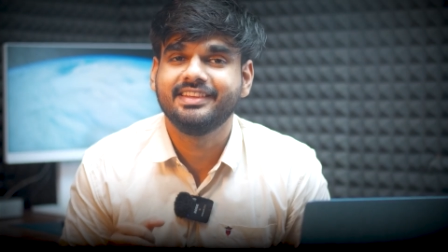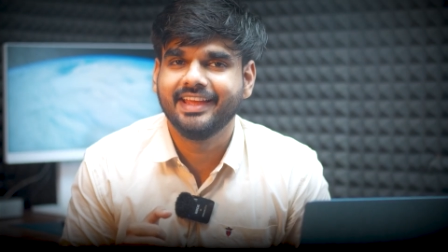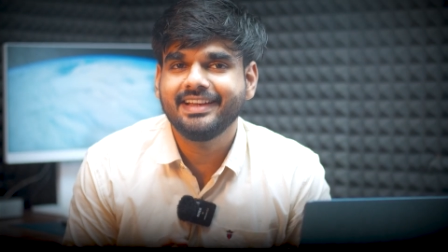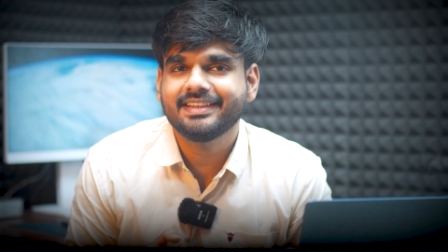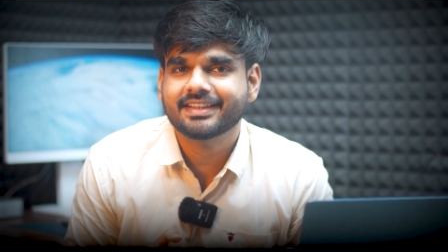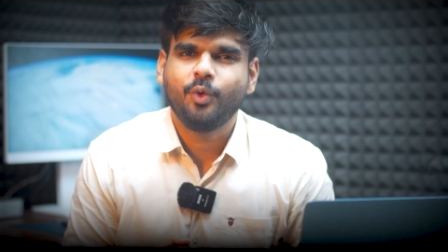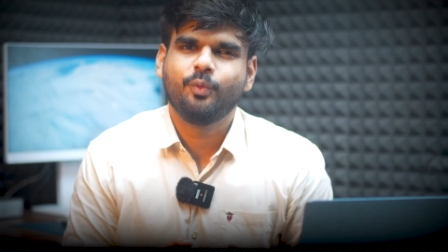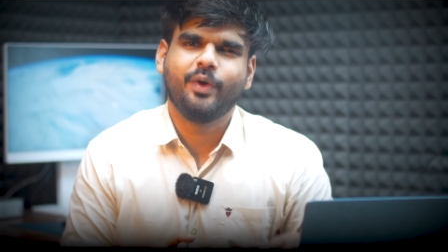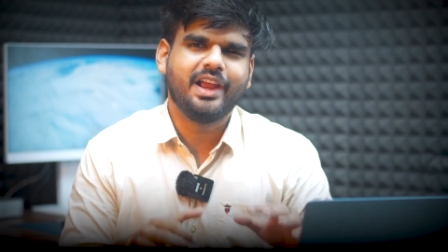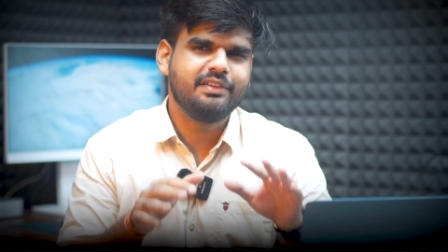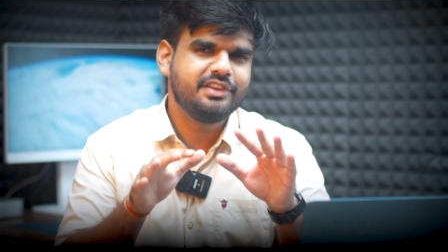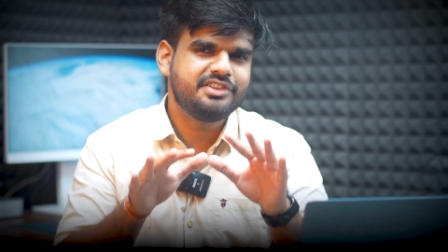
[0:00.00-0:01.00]
Yet,
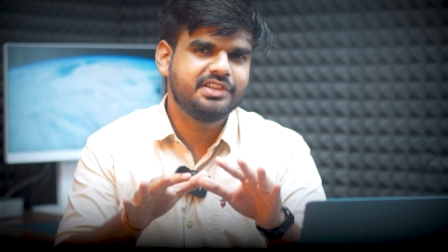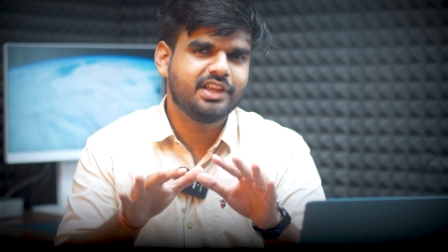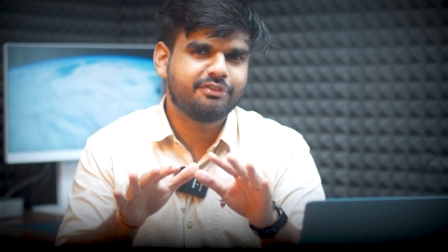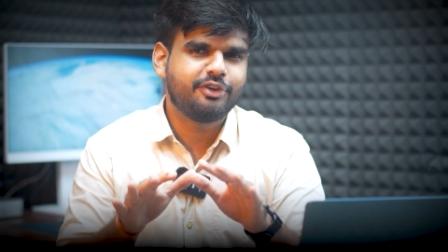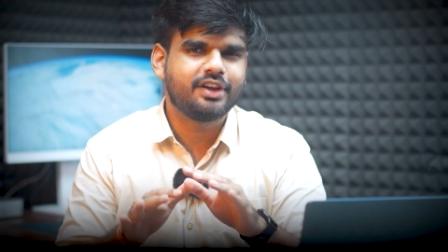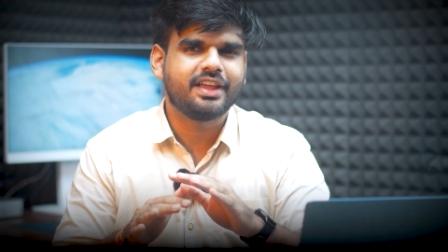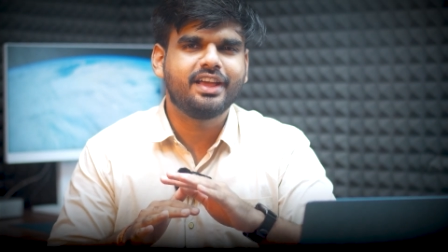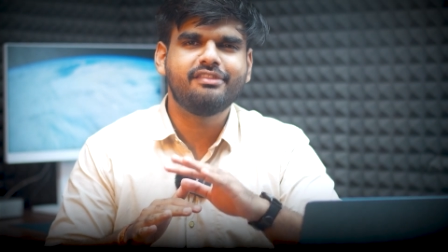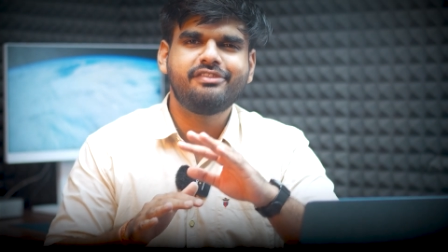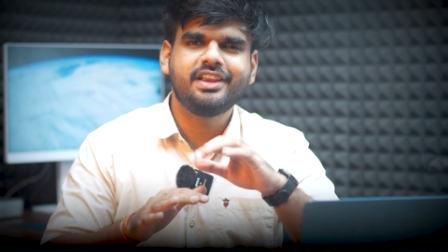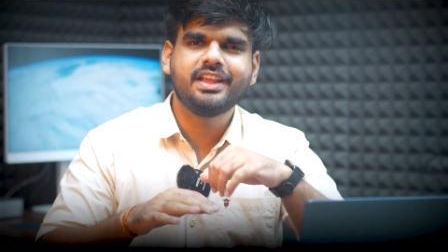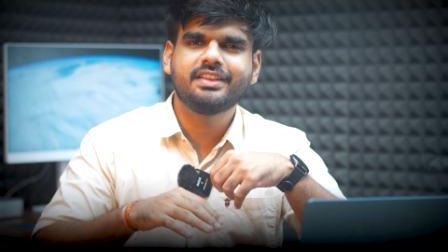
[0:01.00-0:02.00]
while we cheer for
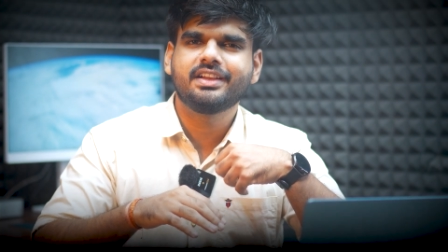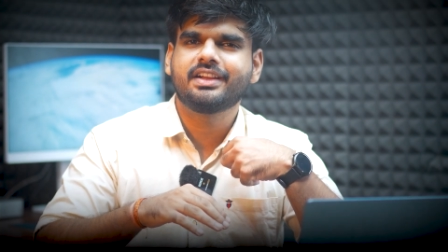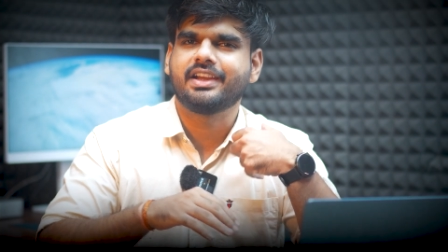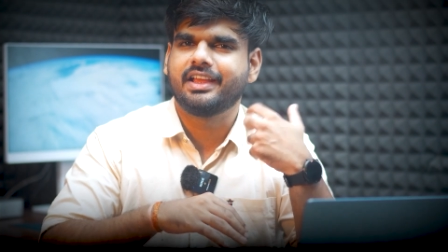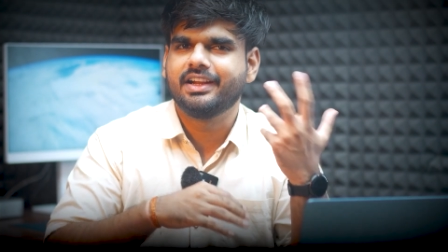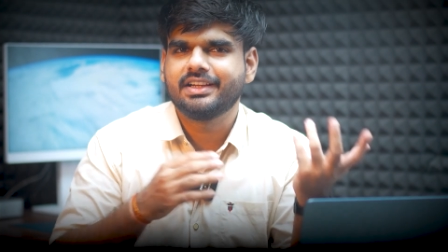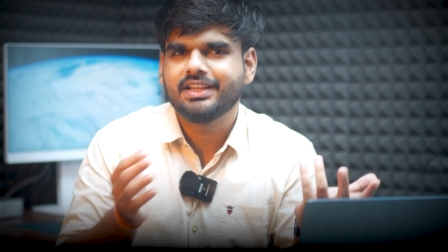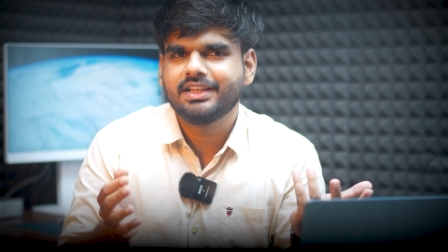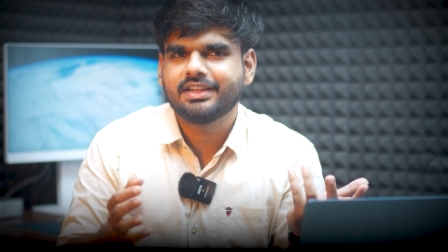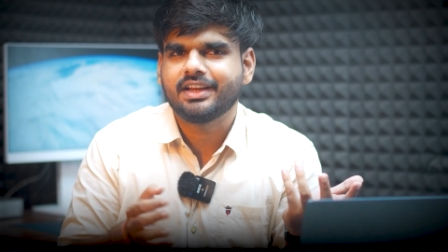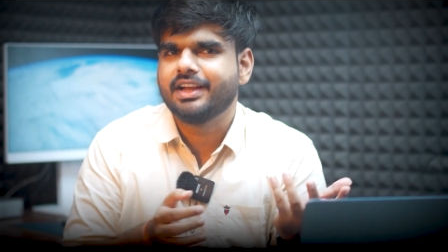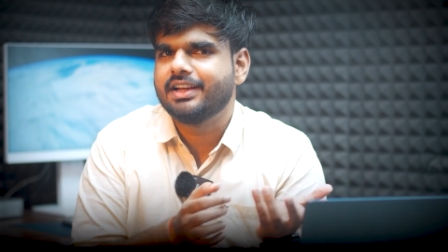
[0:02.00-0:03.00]
every other
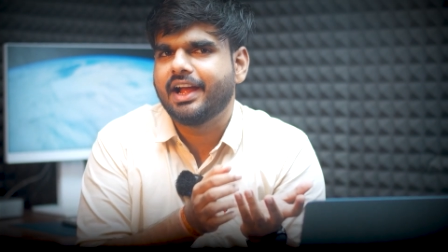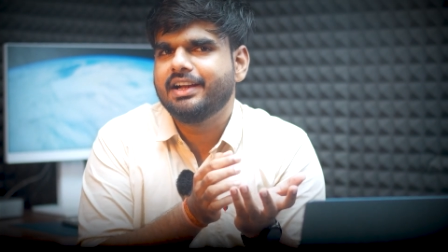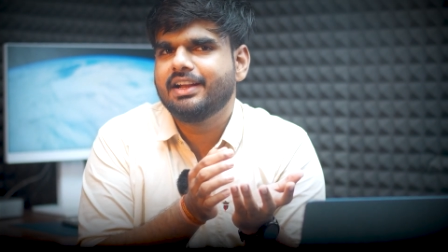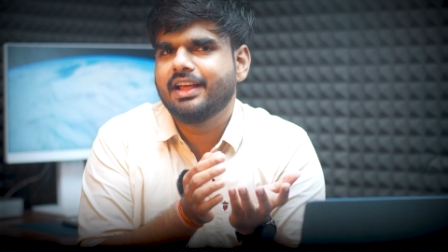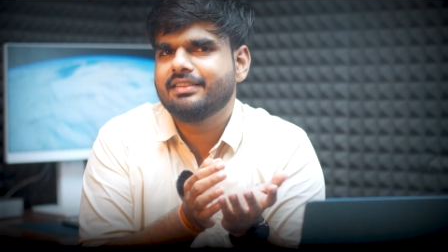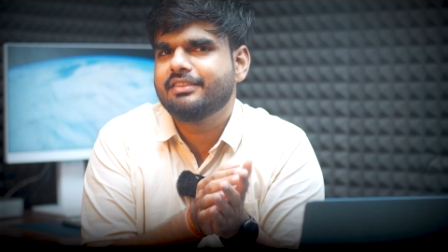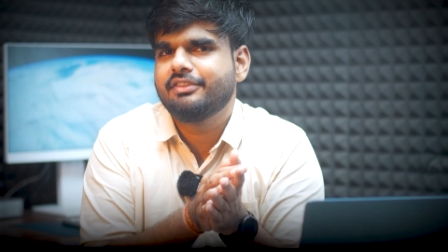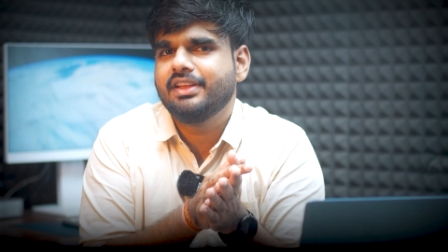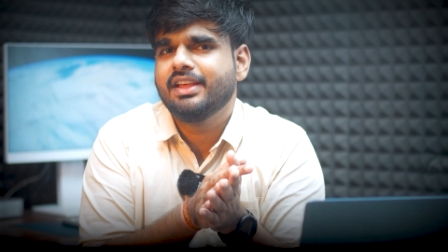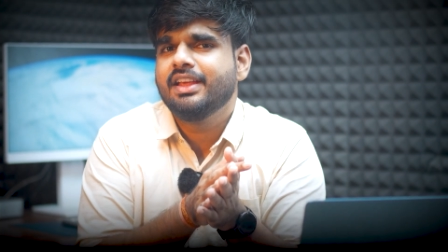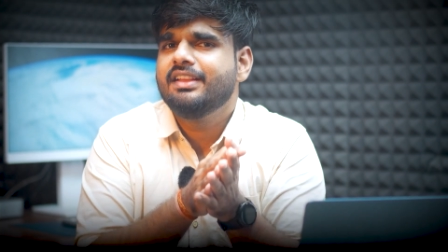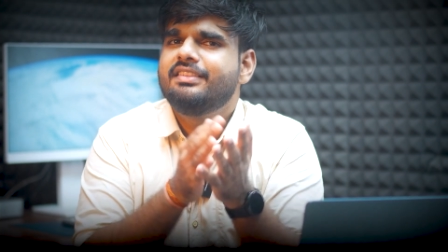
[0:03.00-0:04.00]
cricketer and idolize
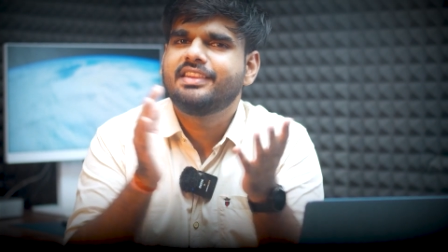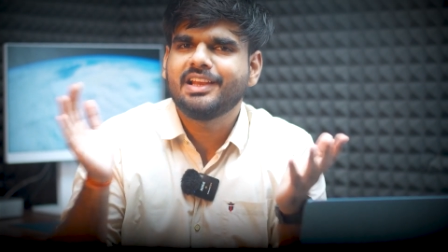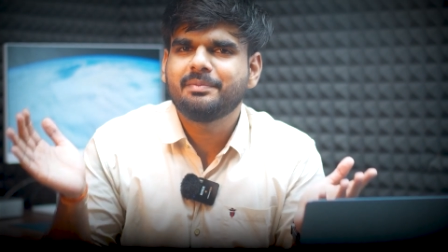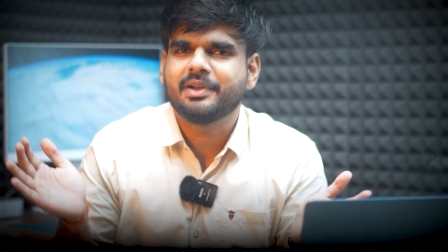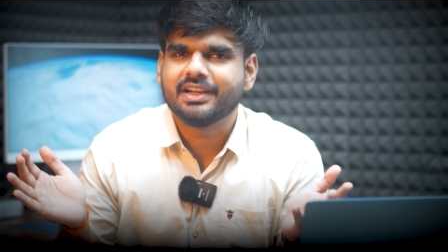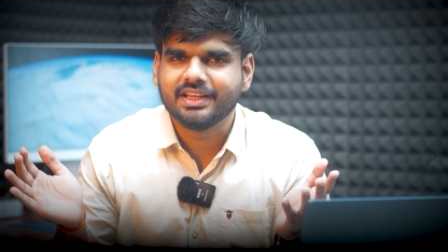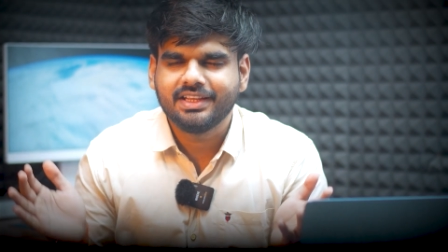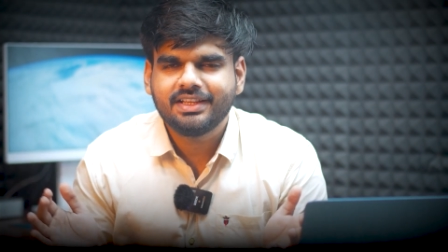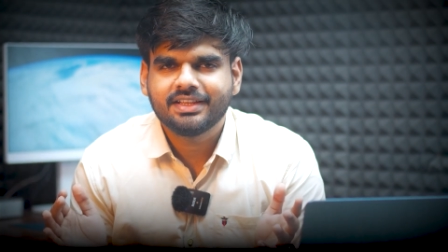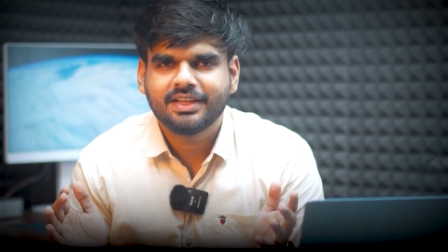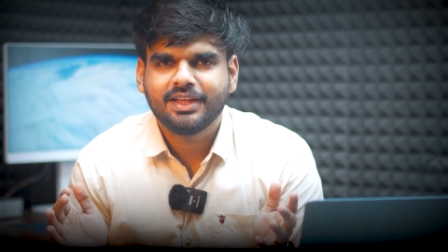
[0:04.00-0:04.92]
every celebrity,